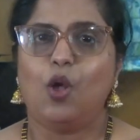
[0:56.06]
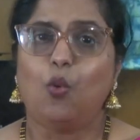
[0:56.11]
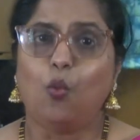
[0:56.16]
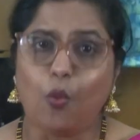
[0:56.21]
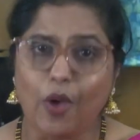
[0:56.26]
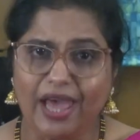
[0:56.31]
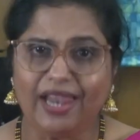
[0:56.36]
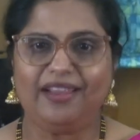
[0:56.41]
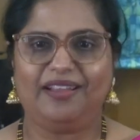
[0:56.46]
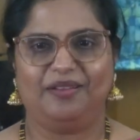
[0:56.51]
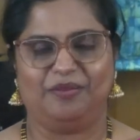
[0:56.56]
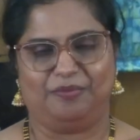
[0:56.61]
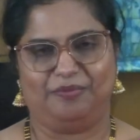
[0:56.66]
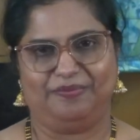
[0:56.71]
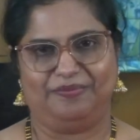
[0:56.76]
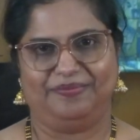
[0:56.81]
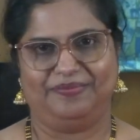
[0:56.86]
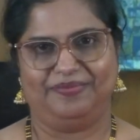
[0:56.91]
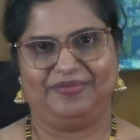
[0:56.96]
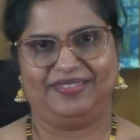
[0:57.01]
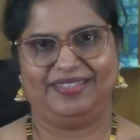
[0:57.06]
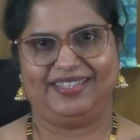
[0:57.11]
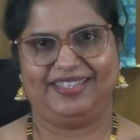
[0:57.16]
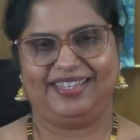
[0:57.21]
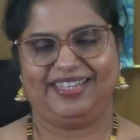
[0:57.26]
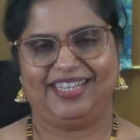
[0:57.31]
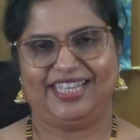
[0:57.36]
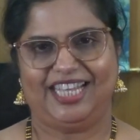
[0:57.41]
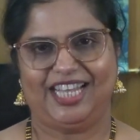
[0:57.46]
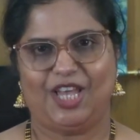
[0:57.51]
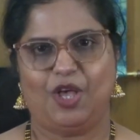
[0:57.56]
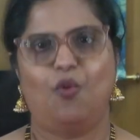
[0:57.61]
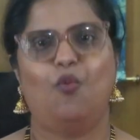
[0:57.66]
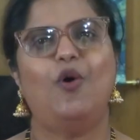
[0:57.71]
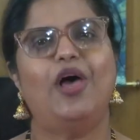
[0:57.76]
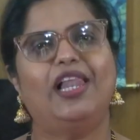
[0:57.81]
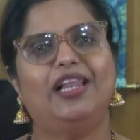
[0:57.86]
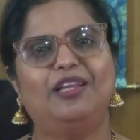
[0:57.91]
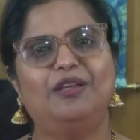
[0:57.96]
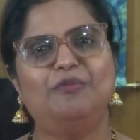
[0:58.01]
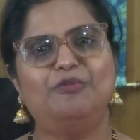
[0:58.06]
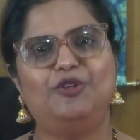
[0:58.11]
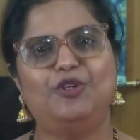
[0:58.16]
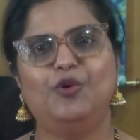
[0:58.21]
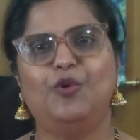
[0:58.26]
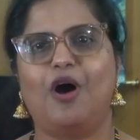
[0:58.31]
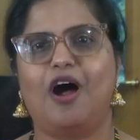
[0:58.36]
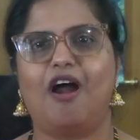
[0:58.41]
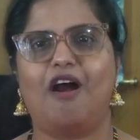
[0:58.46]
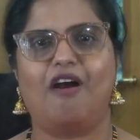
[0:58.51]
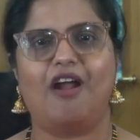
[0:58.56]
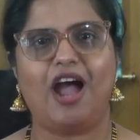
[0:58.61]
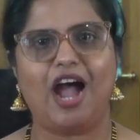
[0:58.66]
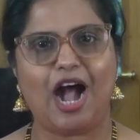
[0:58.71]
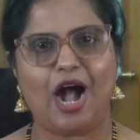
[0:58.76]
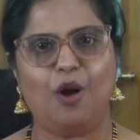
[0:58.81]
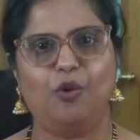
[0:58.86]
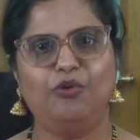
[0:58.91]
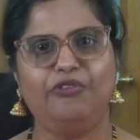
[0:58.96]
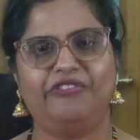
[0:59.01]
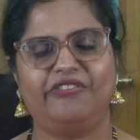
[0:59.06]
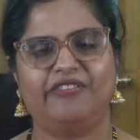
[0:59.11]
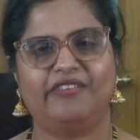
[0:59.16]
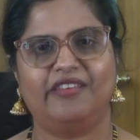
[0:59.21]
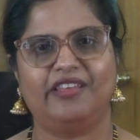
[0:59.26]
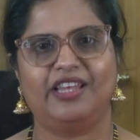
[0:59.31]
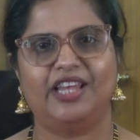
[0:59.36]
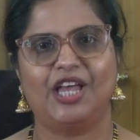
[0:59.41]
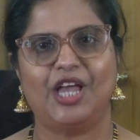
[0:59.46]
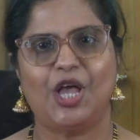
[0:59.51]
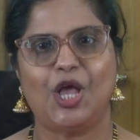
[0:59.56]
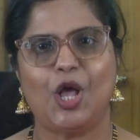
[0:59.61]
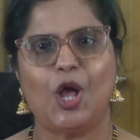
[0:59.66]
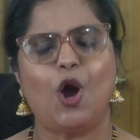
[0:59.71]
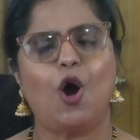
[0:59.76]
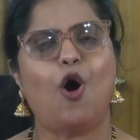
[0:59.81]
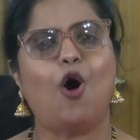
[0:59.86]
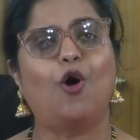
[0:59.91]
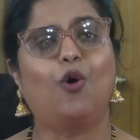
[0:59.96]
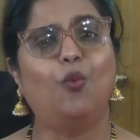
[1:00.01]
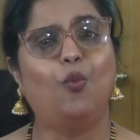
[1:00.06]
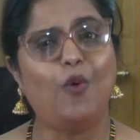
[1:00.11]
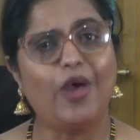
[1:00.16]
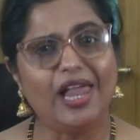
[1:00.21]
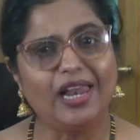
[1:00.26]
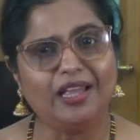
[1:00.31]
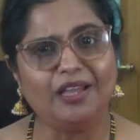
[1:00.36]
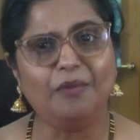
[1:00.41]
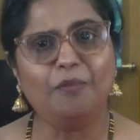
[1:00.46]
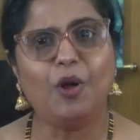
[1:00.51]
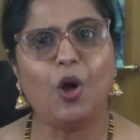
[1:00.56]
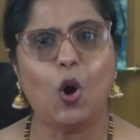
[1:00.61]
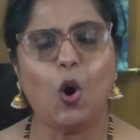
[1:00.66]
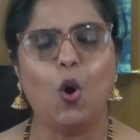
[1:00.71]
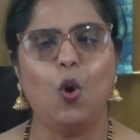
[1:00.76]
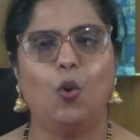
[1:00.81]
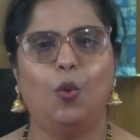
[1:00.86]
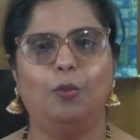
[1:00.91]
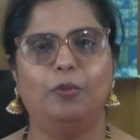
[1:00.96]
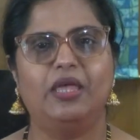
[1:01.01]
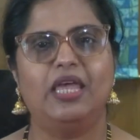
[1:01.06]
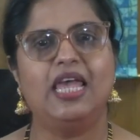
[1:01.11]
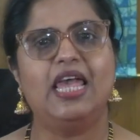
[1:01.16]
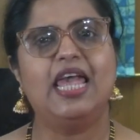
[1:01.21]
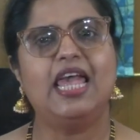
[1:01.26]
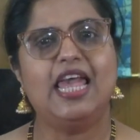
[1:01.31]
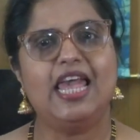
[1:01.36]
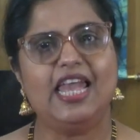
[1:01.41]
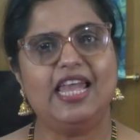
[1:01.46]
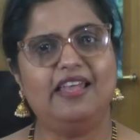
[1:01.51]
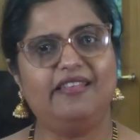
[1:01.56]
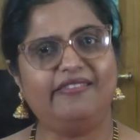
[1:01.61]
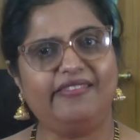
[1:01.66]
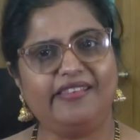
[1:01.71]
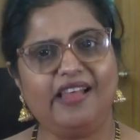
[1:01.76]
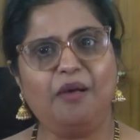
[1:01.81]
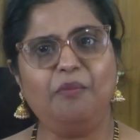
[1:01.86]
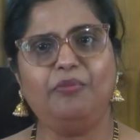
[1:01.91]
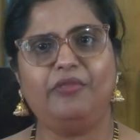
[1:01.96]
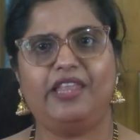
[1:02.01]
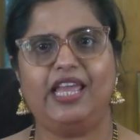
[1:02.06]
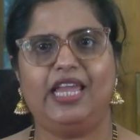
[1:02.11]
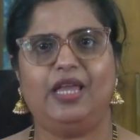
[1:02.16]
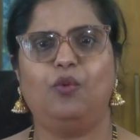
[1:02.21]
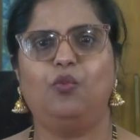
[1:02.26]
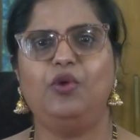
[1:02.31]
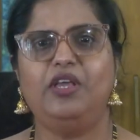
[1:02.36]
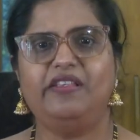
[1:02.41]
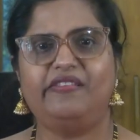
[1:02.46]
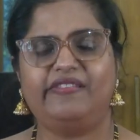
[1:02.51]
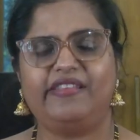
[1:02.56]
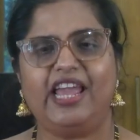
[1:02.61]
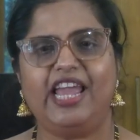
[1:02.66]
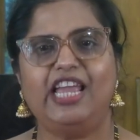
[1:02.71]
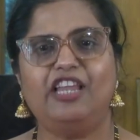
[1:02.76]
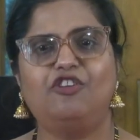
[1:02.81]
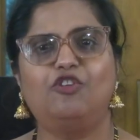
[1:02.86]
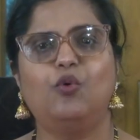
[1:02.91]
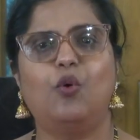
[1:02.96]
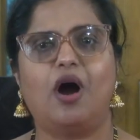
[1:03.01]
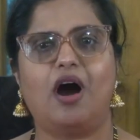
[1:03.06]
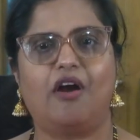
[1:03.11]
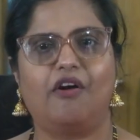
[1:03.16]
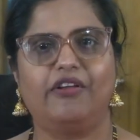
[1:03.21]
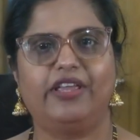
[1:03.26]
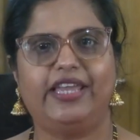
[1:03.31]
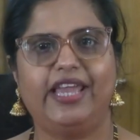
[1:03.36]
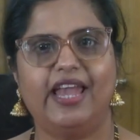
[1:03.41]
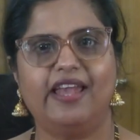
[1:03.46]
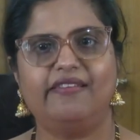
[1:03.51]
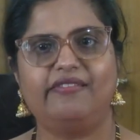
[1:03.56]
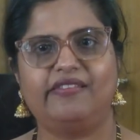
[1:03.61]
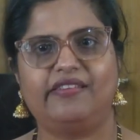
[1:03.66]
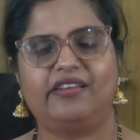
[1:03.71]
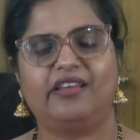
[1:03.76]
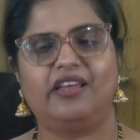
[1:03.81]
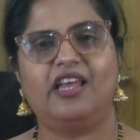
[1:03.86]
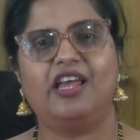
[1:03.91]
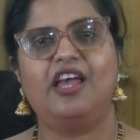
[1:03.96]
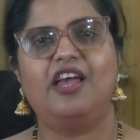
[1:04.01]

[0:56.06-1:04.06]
Welcome. Welcome to our house or welcome home is something we say to our guest,